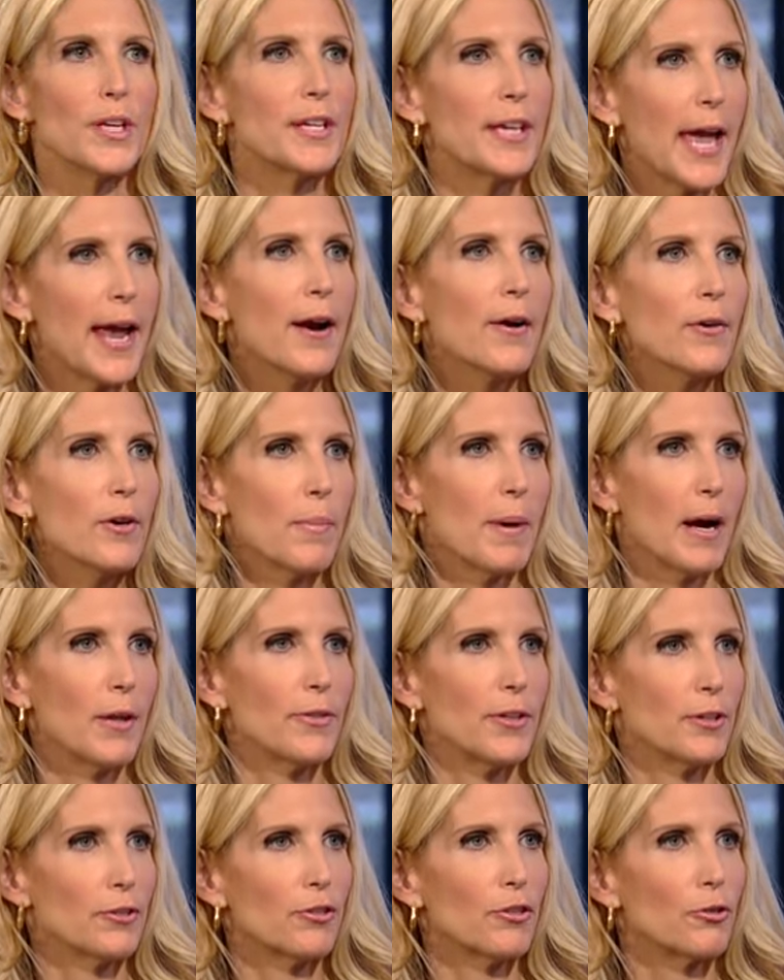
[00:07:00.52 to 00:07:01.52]
care about
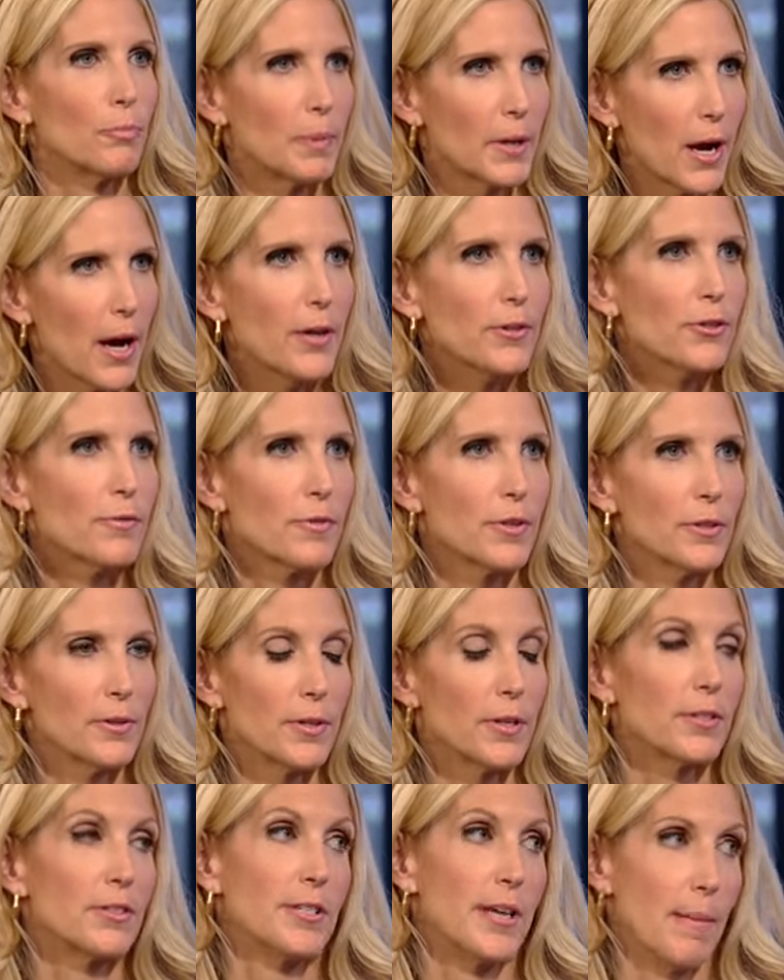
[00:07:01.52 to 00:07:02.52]
this is because of the
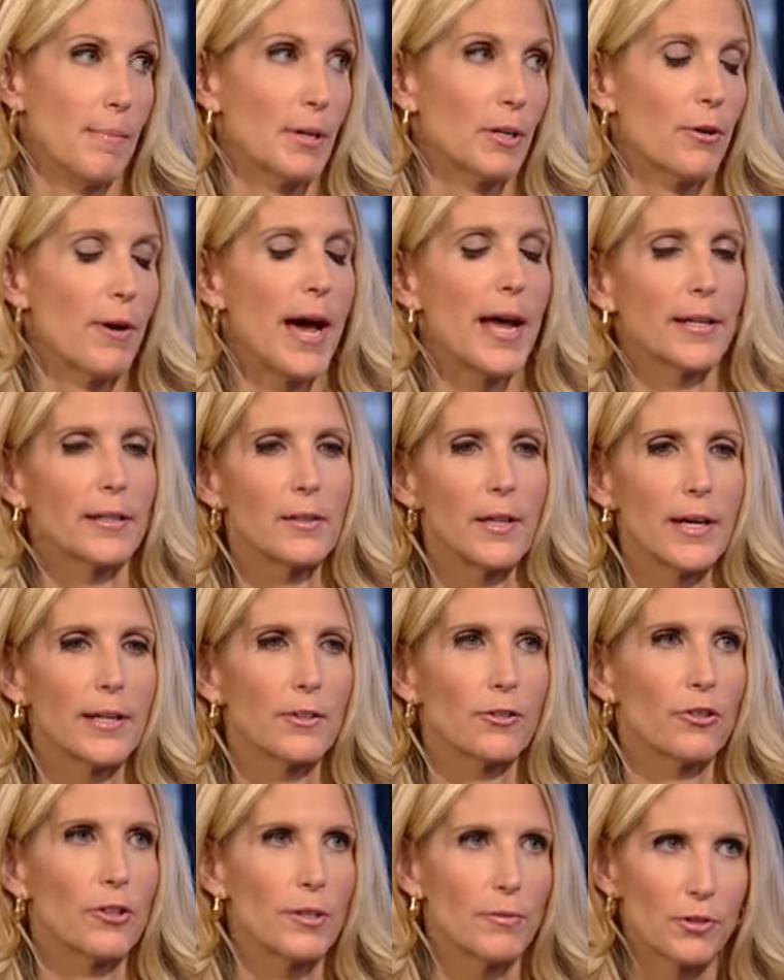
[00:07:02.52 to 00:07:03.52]
Democratic
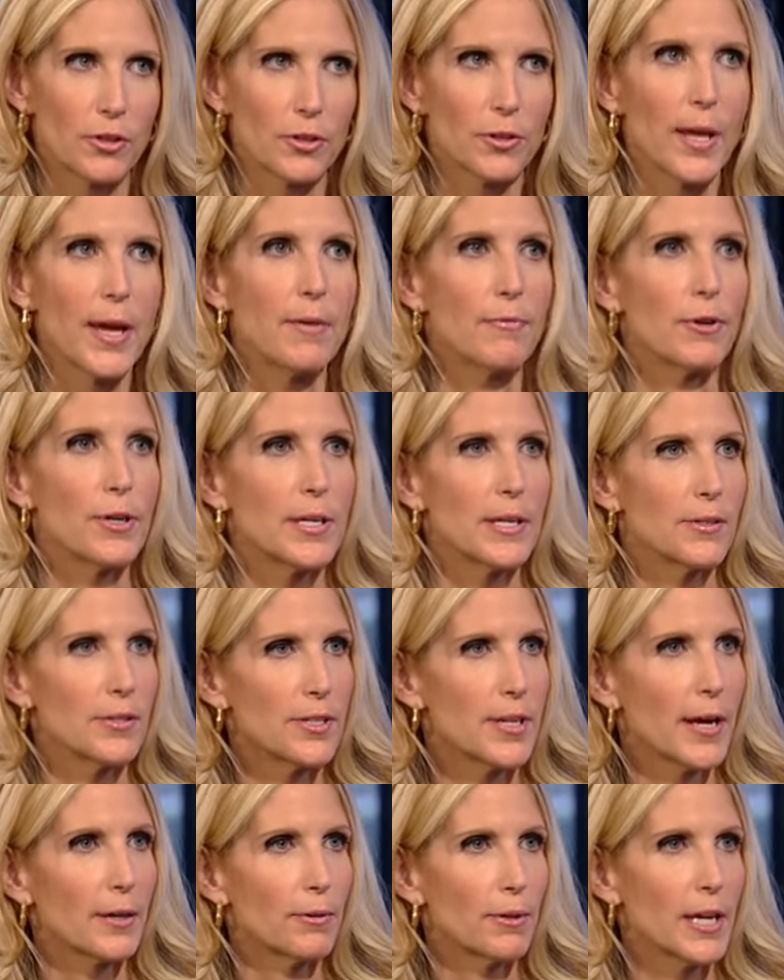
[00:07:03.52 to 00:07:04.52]
legacy of slavery and
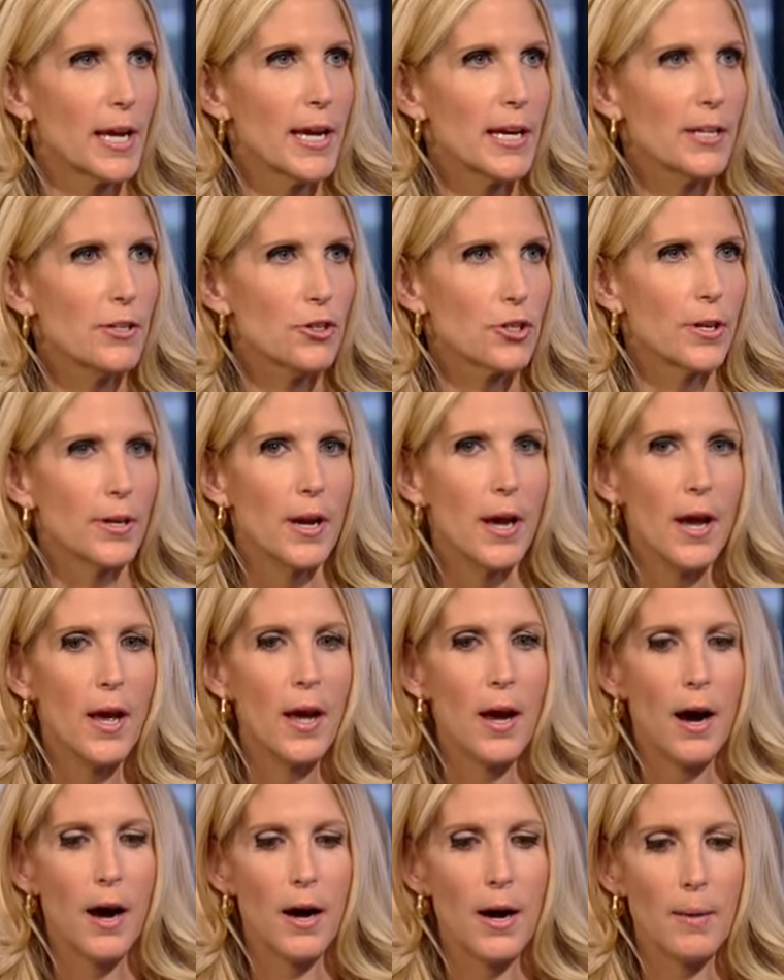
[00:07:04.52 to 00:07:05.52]
segregation,
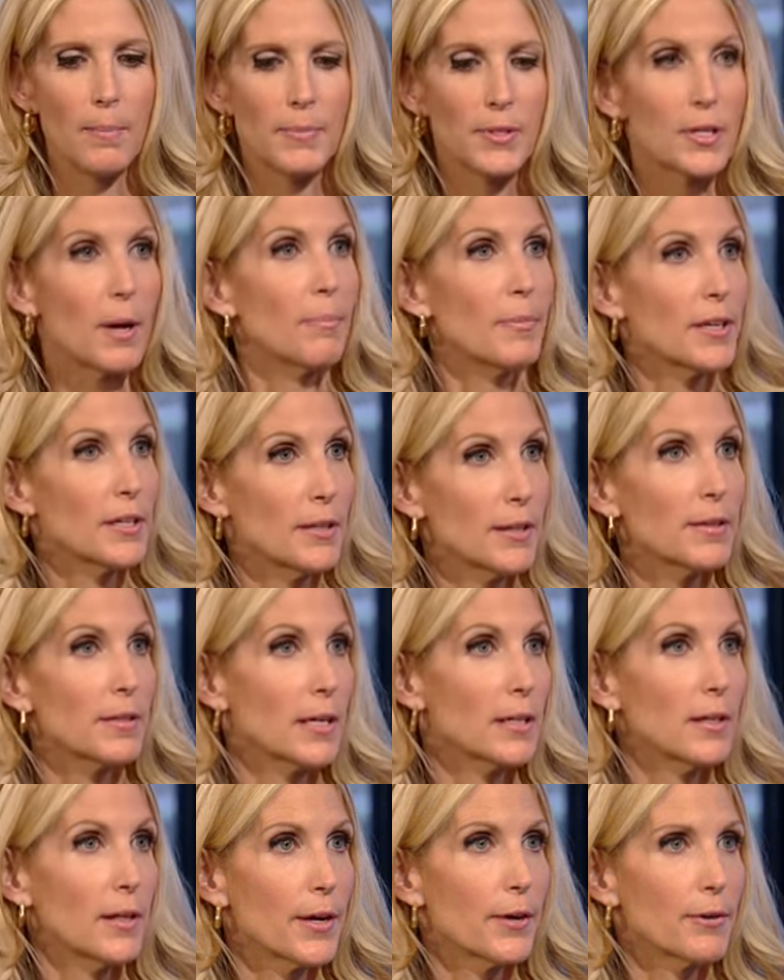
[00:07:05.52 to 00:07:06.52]
something
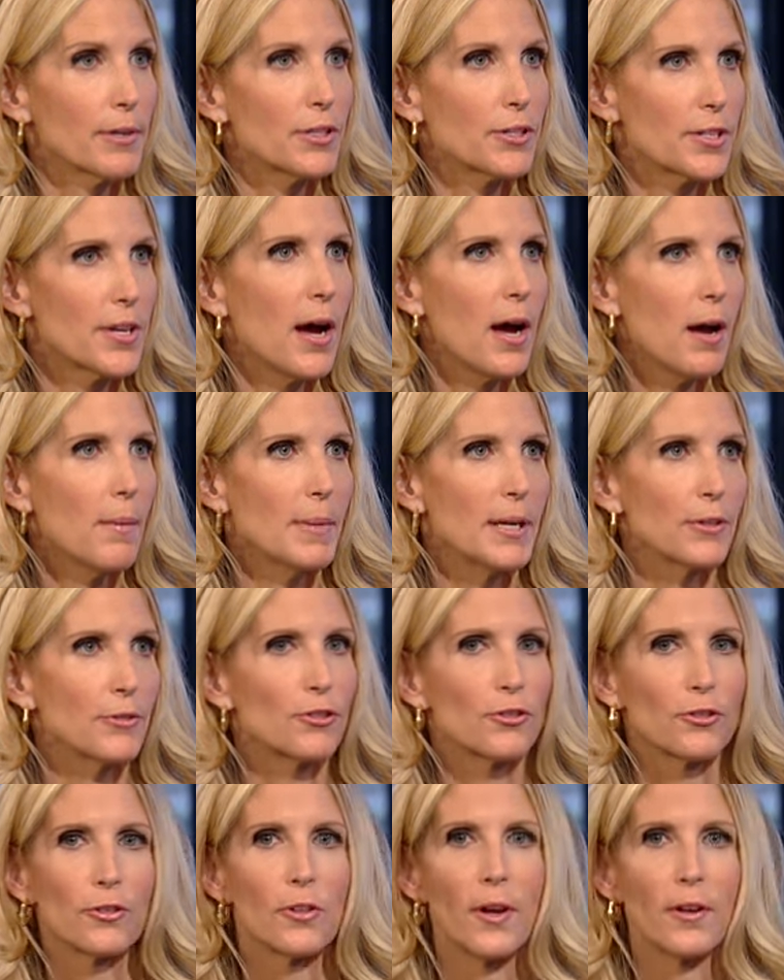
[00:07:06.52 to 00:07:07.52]
that Clarence
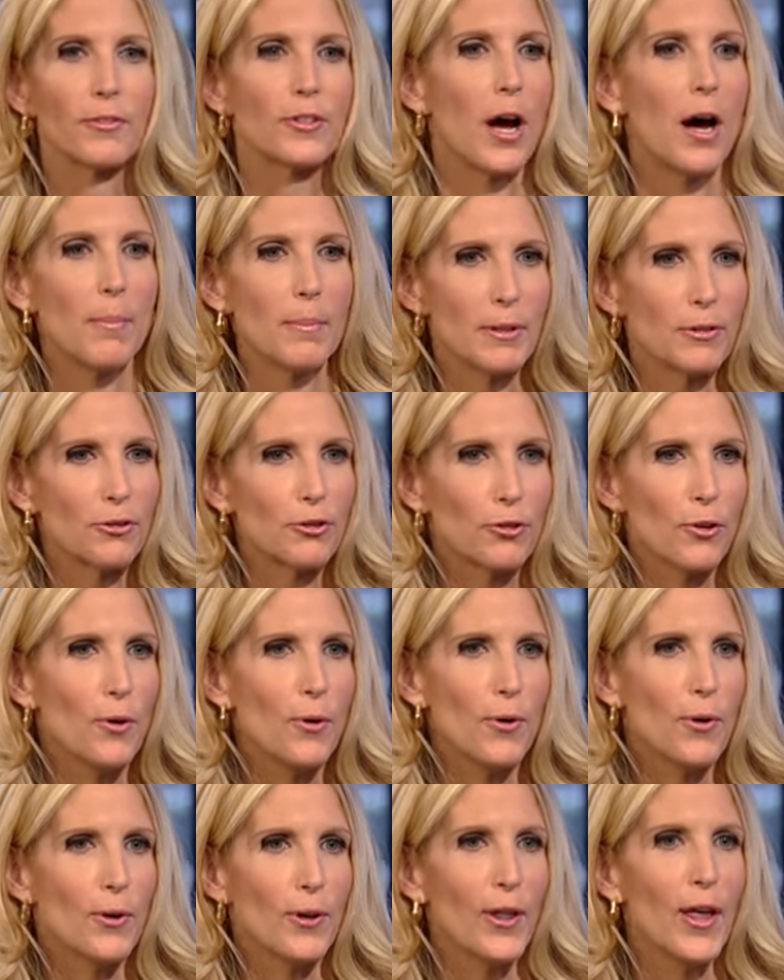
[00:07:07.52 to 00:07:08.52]
Thomas
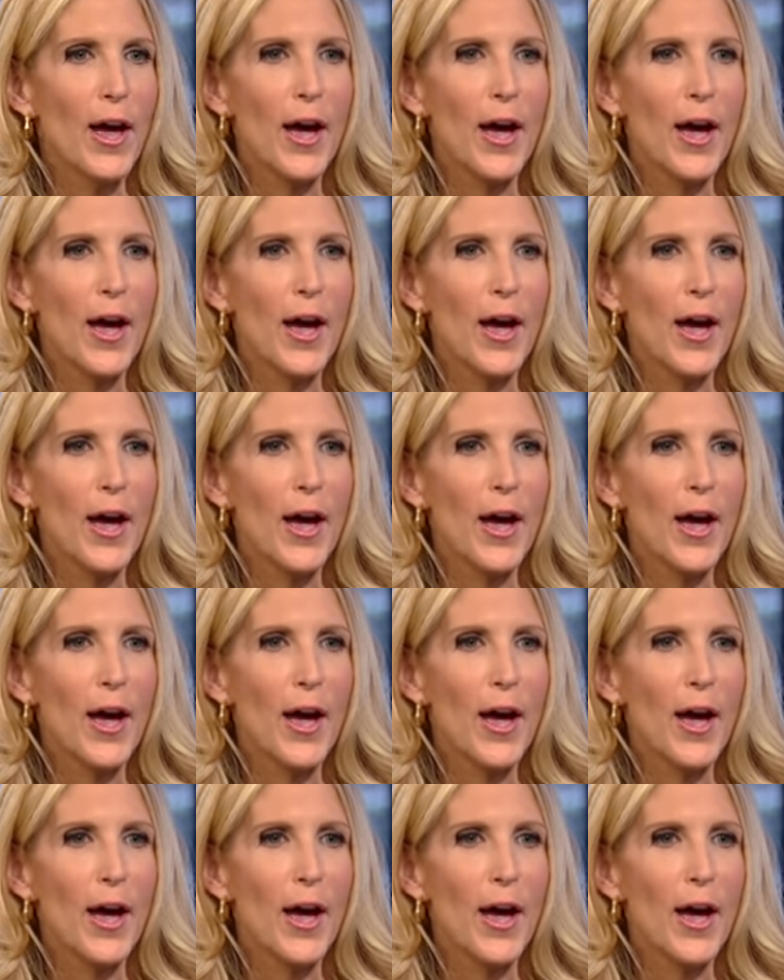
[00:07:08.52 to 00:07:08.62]
Sowell,